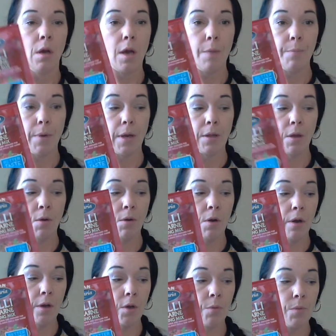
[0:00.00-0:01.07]
but I don't
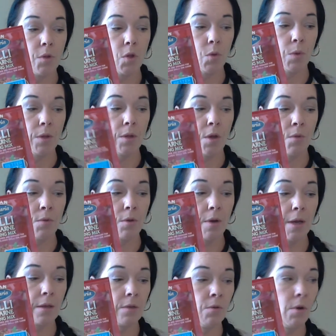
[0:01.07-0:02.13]
like them, so I don't.
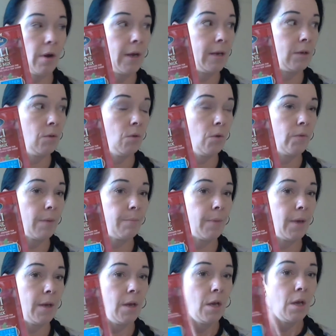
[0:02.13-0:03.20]
I ignore that
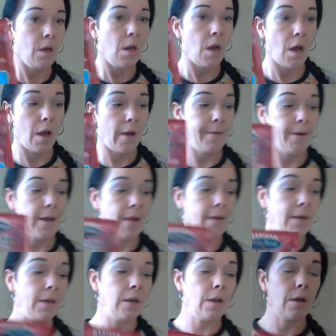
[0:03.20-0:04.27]
bit. And
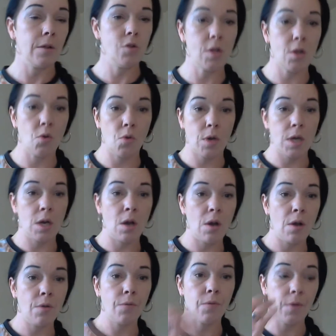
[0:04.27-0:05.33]
then I just cook it
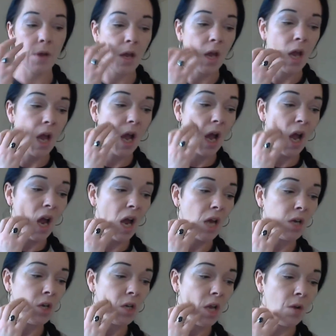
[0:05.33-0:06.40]
off,
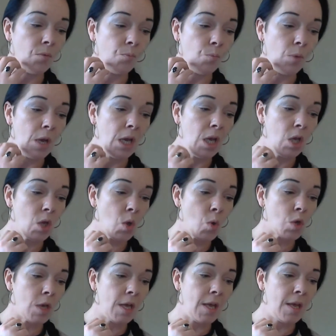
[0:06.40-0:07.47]
and then we
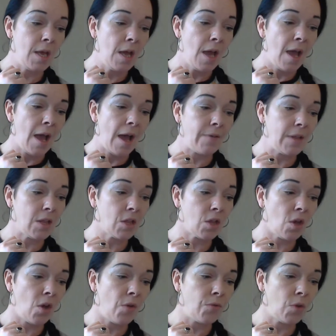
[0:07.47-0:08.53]
usually have it
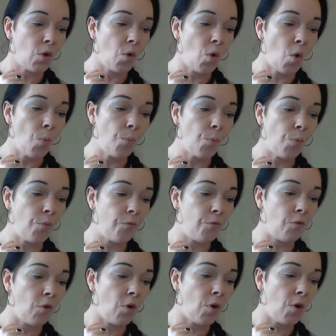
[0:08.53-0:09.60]
served up
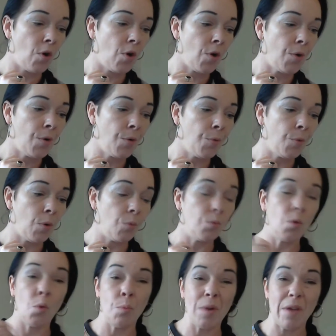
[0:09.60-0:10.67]
from, well,
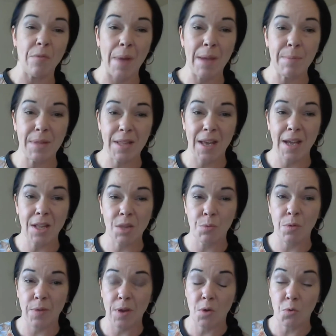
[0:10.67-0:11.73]
normally have a baked potato
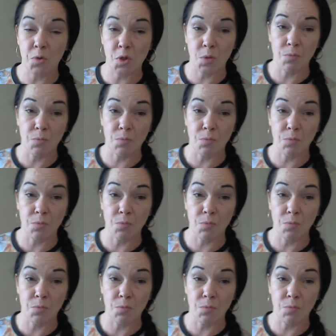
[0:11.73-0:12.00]
with it or some